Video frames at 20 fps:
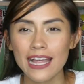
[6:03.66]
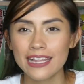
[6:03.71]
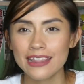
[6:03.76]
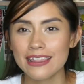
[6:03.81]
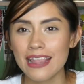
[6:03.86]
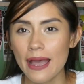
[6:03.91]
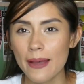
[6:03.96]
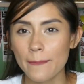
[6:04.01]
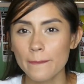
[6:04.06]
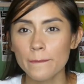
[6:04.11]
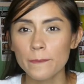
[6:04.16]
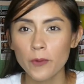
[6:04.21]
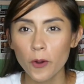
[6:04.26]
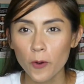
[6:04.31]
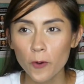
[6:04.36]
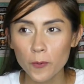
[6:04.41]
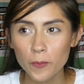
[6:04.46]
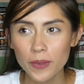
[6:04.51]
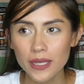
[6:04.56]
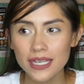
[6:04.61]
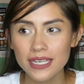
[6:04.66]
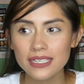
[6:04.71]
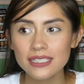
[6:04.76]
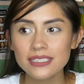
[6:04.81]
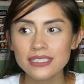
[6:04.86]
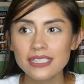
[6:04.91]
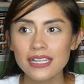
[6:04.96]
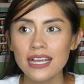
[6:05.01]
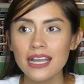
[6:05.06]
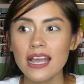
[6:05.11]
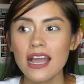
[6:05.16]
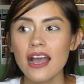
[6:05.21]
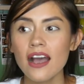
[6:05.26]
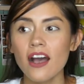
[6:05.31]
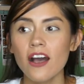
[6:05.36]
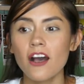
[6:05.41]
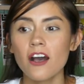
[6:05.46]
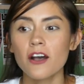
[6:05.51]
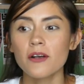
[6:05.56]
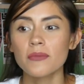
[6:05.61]
at that moment,
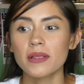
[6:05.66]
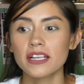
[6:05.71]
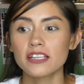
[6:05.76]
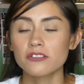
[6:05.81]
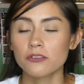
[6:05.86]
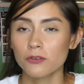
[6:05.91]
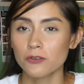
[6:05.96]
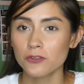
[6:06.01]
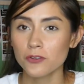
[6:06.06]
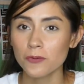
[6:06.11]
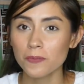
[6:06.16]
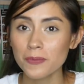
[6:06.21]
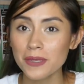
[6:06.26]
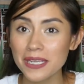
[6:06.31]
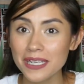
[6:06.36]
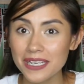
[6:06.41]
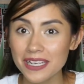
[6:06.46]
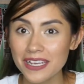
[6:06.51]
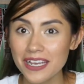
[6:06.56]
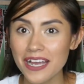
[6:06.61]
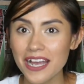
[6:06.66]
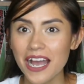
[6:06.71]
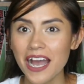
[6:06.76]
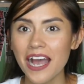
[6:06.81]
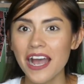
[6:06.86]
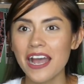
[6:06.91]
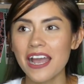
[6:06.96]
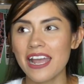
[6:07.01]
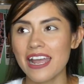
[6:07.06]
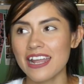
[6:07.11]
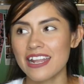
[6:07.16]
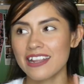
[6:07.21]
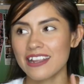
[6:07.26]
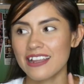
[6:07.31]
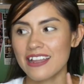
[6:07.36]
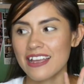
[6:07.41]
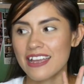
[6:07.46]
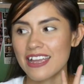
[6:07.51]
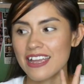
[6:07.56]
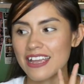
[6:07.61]
like social media
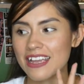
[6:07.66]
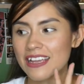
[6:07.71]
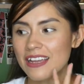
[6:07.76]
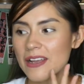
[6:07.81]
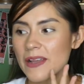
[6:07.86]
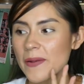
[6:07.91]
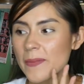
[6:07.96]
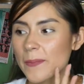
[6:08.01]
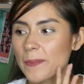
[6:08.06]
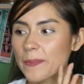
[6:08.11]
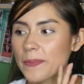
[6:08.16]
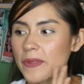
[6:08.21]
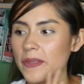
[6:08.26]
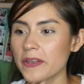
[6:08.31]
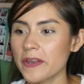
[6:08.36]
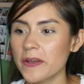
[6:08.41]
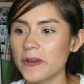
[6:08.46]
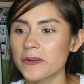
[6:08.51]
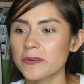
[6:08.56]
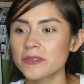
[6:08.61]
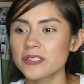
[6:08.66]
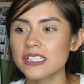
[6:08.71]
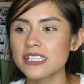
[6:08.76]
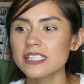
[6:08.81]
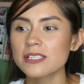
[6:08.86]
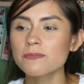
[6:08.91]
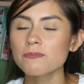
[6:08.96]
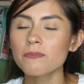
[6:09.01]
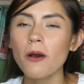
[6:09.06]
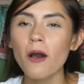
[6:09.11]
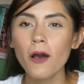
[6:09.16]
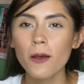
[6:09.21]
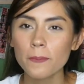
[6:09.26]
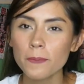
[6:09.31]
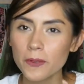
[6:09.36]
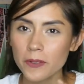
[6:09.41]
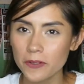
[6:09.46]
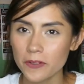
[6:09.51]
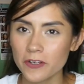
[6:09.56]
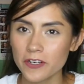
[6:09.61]
and like, you know, just
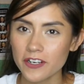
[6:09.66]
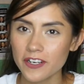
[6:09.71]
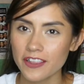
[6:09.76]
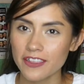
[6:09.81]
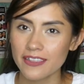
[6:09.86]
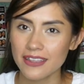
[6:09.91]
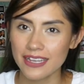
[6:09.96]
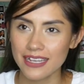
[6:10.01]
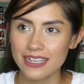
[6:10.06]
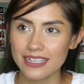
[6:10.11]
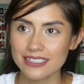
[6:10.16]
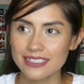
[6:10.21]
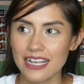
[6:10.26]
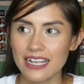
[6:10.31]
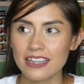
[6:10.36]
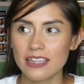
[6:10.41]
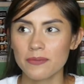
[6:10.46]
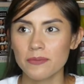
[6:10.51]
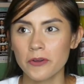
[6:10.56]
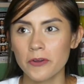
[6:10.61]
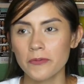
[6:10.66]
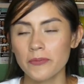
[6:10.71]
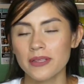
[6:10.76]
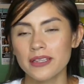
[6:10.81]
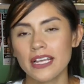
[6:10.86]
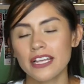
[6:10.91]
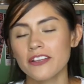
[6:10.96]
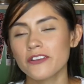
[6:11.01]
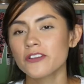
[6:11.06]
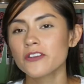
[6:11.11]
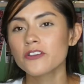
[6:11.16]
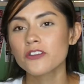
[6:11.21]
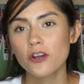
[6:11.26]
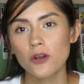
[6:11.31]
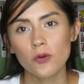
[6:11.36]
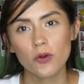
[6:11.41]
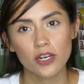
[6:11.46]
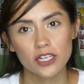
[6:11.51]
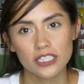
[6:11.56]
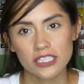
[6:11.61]
popular things at the moment that you
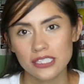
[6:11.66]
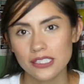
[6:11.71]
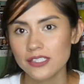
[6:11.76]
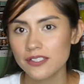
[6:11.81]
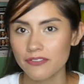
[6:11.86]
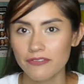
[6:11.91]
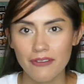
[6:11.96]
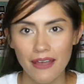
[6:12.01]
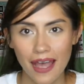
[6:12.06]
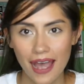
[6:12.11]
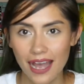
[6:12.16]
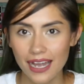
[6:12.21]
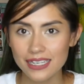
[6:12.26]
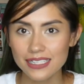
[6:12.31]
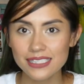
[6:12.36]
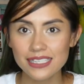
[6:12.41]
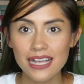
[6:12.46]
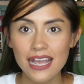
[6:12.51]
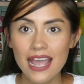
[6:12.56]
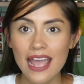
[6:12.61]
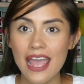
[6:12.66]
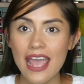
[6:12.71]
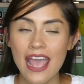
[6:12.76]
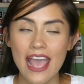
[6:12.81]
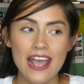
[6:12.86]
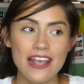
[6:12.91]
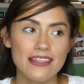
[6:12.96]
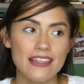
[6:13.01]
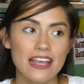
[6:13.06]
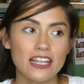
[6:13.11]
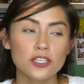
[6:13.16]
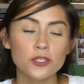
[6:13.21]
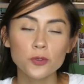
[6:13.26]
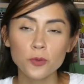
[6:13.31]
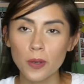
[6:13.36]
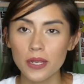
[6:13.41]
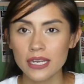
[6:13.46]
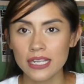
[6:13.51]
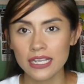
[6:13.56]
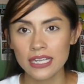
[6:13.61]
know are just fads and that
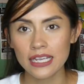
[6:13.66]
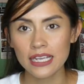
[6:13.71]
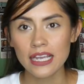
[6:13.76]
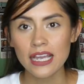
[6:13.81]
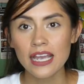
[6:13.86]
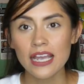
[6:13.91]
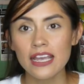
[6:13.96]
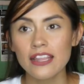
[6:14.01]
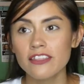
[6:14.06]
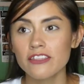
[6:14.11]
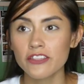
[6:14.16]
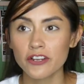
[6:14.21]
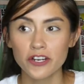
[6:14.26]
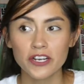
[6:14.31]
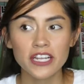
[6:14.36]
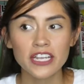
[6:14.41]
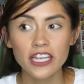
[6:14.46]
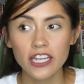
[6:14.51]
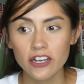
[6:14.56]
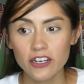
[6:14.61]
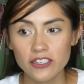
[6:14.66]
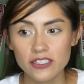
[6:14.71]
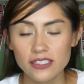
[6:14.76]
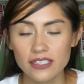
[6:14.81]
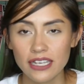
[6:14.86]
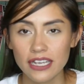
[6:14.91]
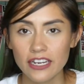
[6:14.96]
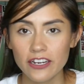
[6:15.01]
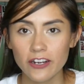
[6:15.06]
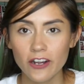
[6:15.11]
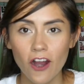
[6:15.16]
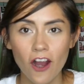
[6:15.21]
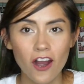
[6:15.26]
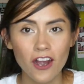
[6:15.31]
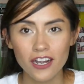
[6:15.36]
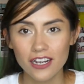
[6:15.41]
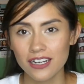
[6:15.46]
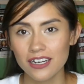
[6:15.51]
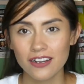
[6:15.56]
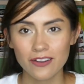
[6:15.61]
20, 30 years later
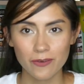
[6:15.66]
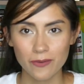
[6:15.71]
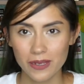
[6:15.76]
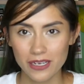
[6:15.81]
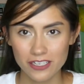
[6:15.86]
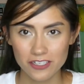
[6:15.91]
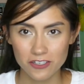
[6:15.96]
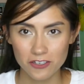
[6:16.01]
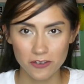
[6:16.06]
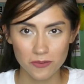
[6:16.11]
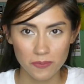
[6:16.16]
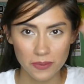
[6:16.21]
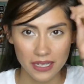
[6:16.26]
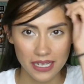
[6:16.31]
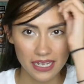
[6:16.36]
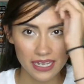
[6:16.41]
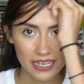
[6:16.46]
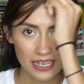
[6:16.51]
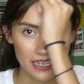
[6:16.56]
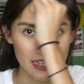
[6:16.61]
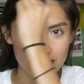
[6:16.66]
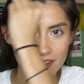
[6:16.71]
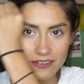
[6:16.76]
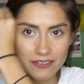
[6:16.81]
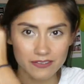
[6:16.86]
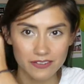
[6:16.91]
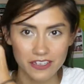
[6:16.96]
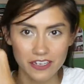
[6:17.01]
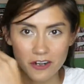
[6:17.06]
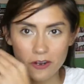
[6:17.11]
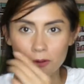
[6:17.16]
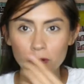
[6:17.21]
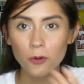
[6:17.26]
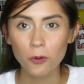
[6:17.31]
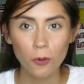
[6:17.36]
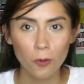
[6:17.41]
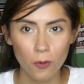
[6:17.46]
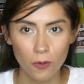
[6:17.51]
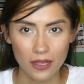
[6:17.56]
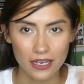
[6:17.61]
aren't going to be, you know,
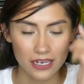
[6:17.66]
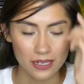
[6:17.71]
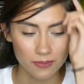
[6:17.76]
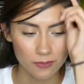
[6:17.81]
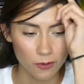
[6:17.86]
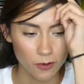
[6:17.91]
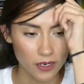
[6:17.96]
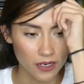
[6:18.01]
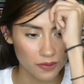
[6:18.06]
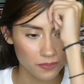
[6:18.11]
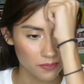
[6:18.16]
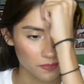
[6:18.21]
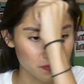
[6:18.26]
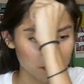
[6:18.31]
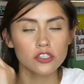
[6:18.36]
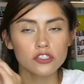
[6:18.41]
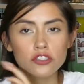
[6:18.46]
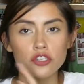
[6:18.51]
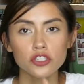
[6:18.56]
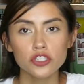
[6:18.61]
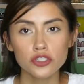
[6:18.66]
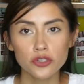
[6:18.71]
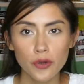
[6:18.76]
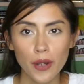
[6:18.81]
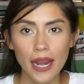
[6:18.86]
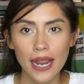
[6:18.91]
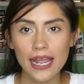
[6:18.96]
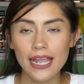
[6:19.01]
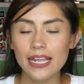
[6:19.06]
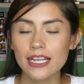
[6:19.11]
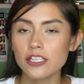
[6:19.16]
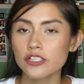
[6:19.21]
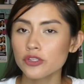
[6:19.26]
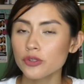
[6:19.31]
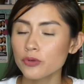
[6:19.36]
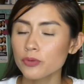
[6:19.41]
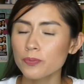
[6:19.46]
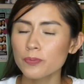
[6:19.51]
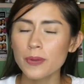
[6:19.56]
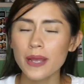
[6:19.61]
cool anymore. So try
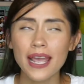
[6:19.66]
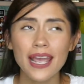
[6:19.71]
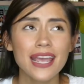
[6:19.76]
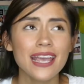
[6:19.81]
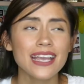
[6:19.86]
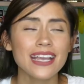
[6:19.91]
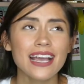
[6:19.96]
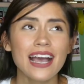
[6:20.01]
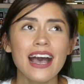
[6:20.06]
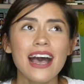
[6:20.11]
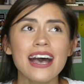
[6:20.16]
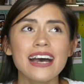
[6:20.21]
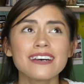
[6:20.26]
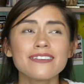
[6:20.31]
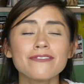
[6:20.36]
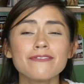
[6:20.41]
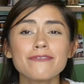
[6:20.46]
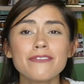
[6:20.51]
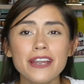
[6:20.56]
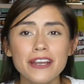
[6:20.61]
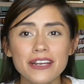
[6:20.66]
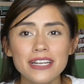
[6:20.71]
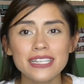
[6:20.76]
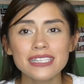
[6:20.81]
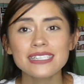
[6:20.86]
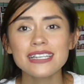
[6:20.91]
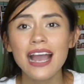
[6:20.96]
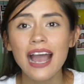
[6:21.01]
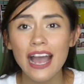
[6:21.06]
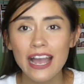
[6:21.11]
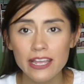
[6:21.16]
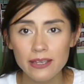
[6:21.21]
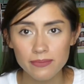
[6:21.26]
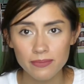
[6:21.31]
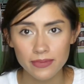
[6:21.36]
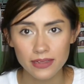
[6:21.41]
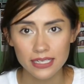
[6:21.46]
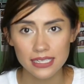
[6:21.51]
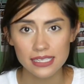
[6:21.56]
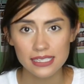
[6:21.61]
to pick a very
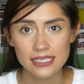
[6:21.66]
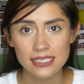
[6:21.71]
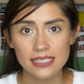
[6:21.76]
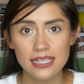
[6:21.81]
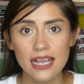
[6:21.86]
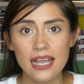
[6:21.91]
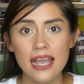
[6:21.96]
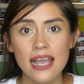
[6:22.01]
timeless,